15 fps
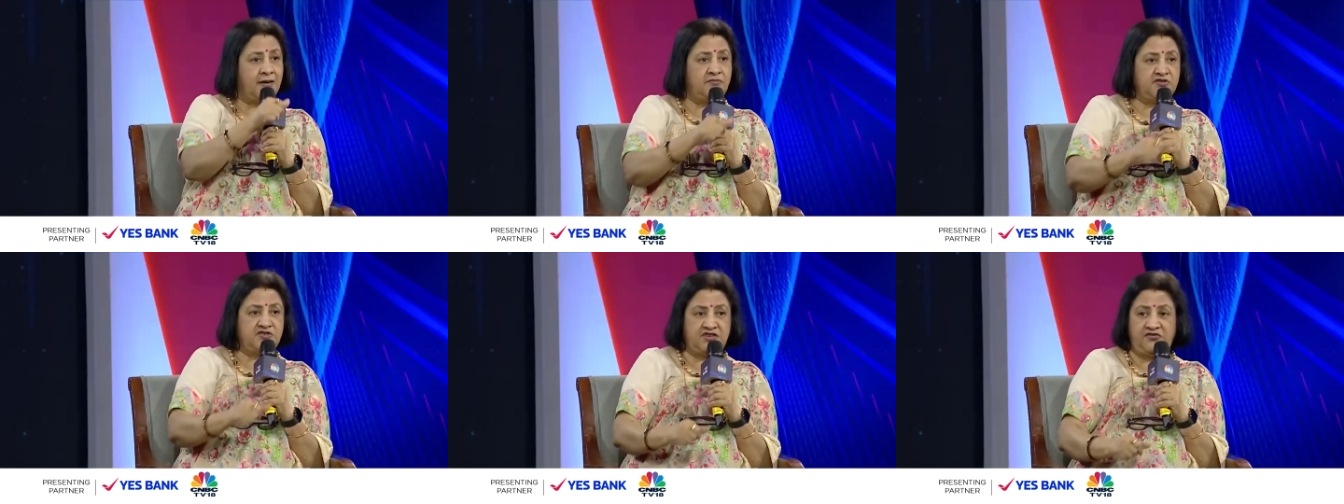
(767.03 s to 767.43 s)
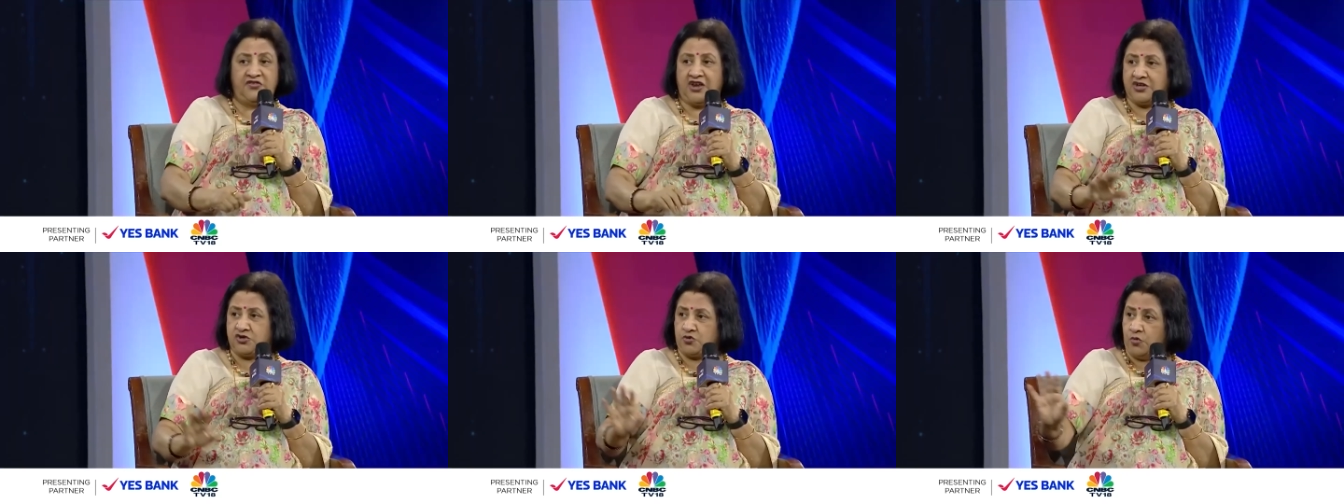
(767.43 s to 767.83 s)
I'm
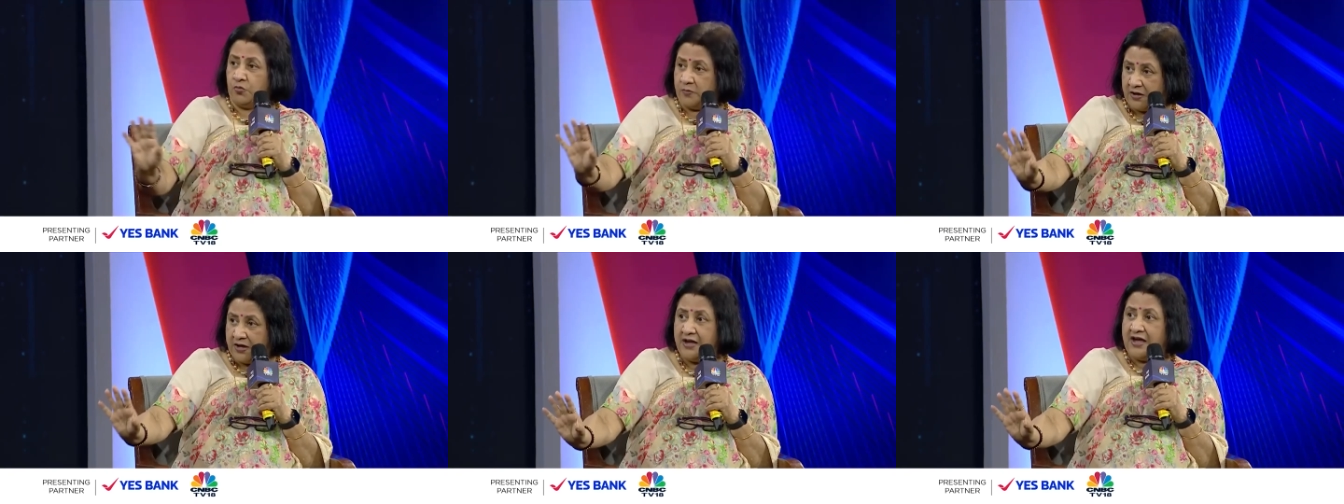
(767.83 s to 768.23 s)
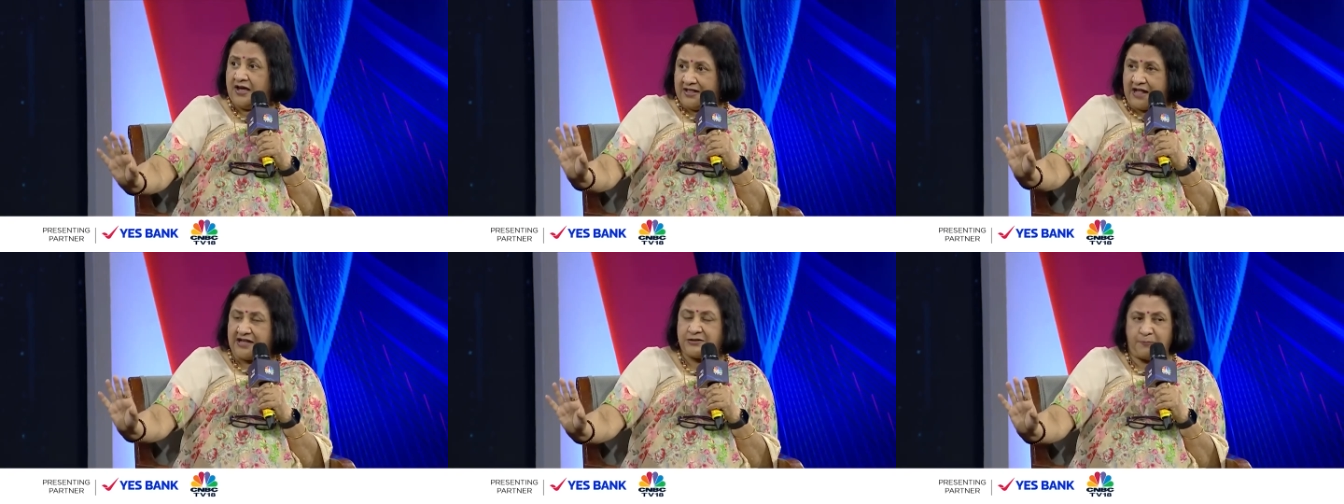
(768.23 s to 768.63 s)
receiving at home.
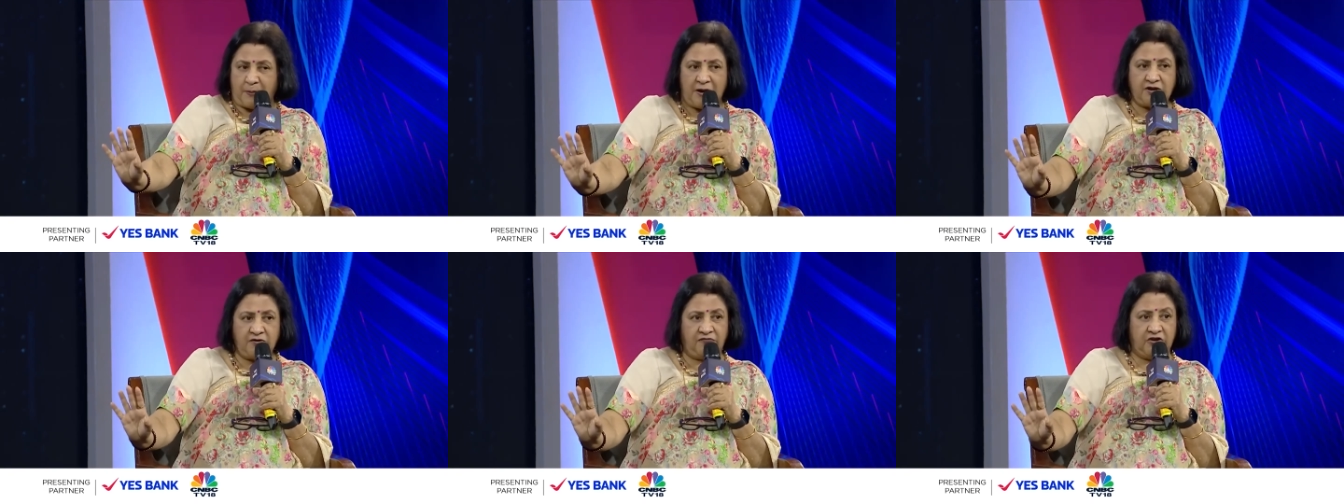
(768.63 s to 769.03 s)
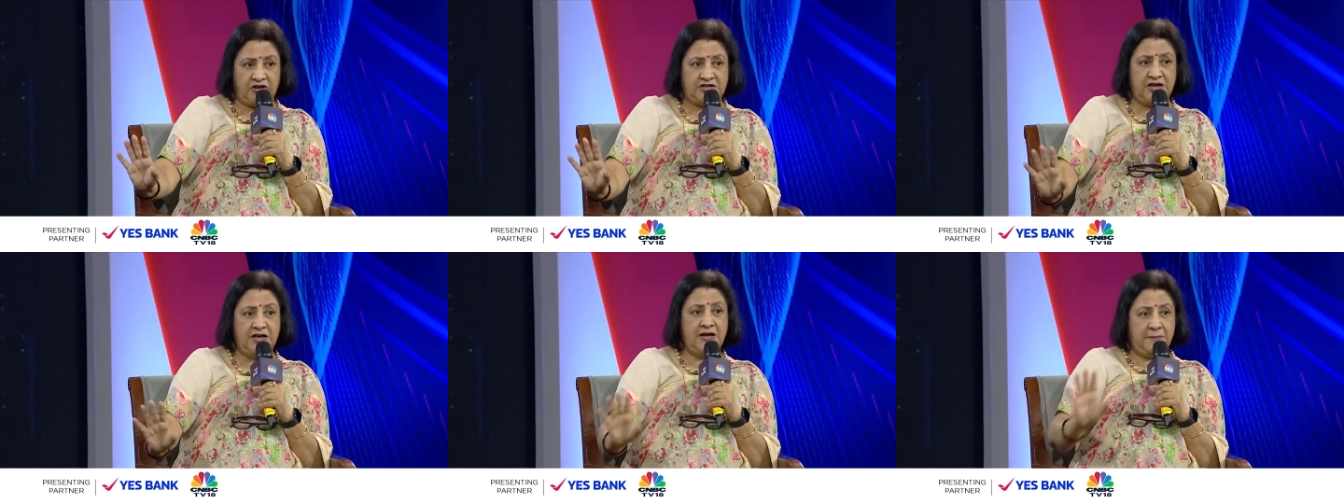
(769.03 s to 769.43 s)
That's part of
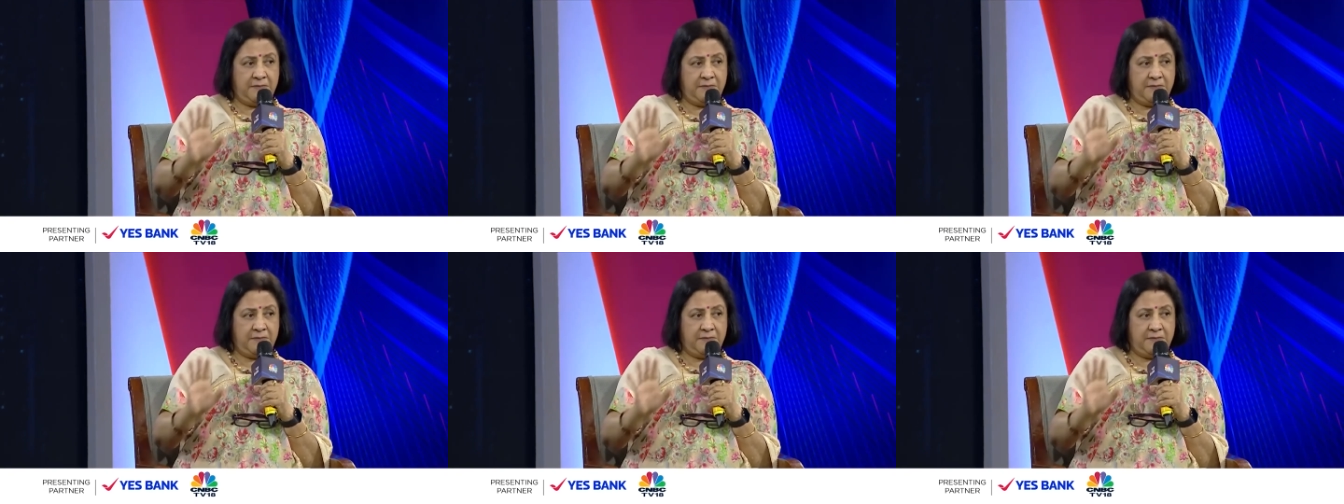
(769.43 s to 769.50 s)
it.